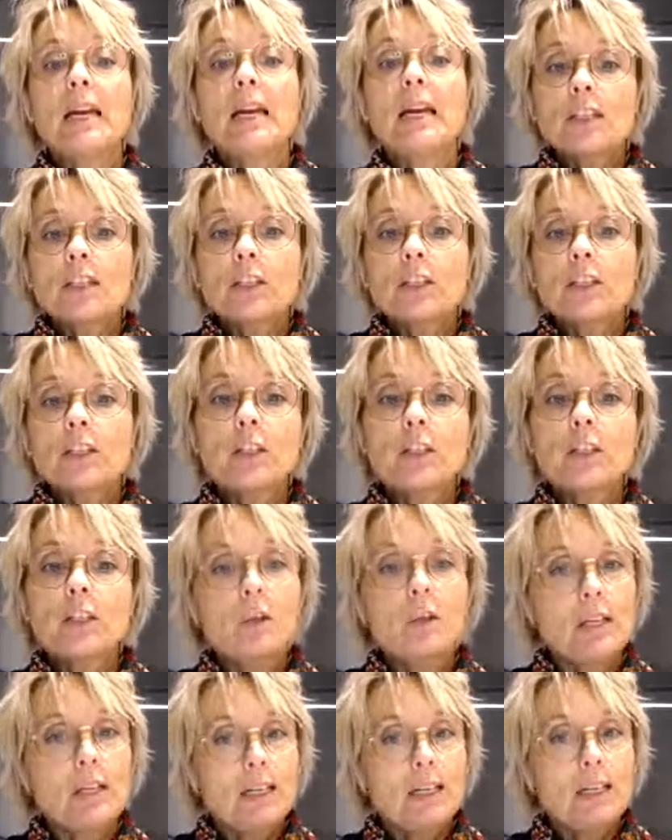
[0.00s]

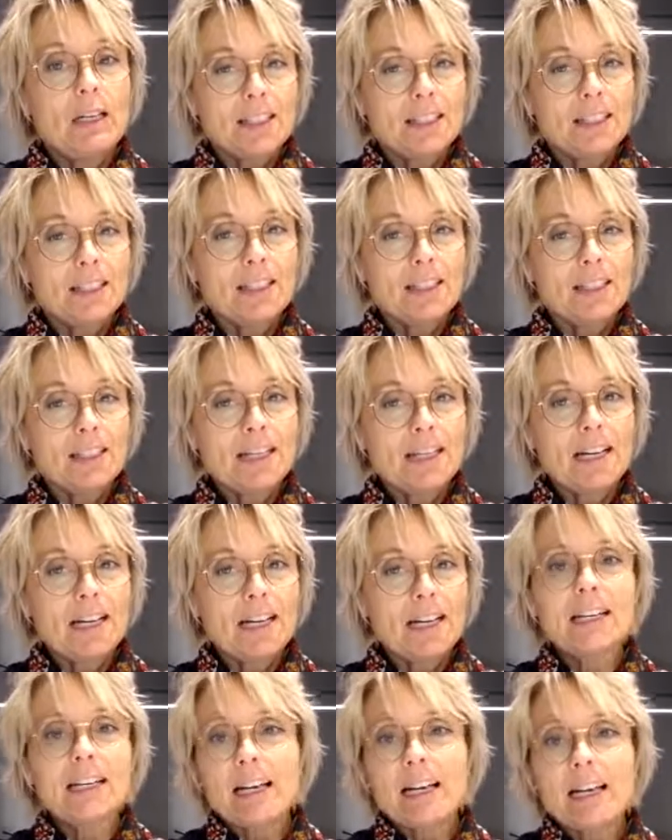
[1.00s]
So, let's get
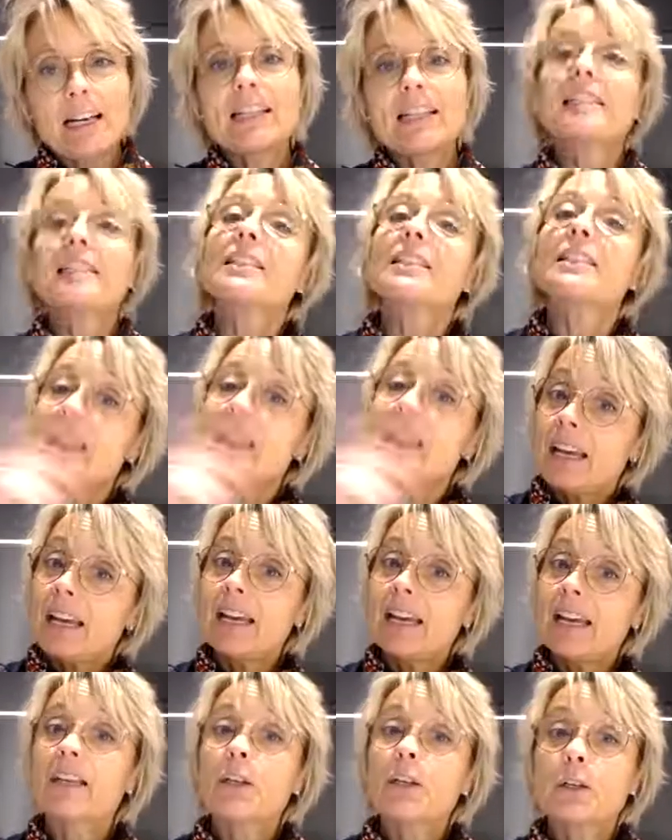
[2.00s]
started and let's
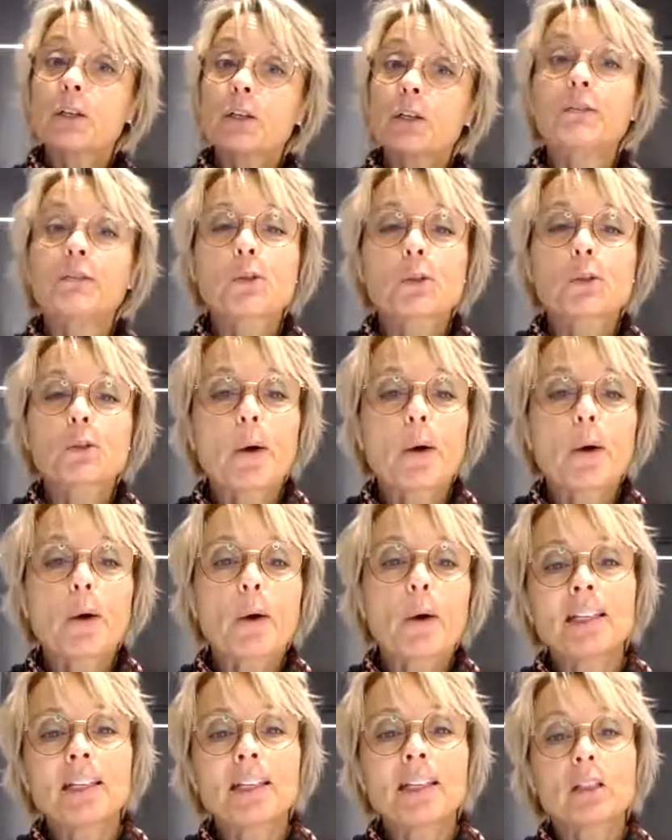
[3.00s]
head over to our
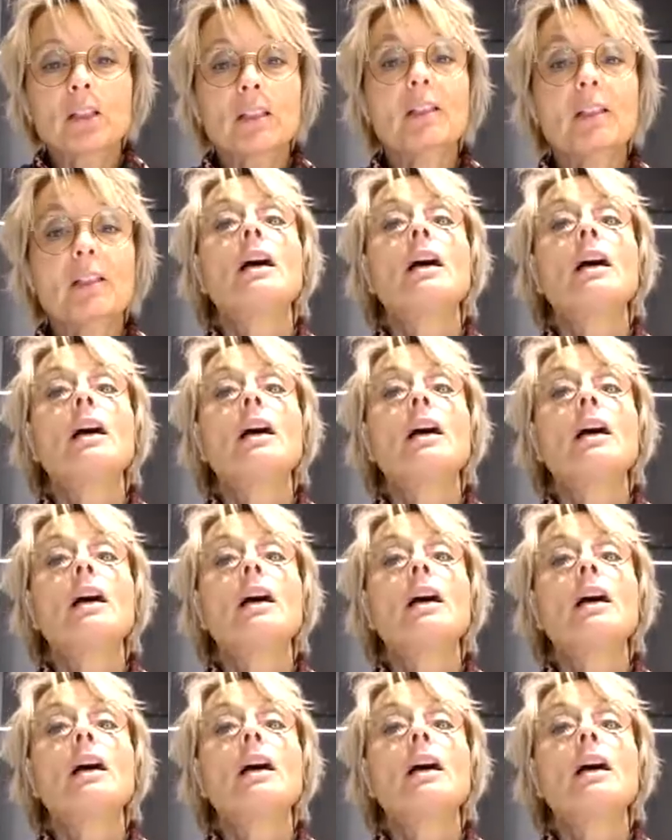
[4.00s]
kitchen.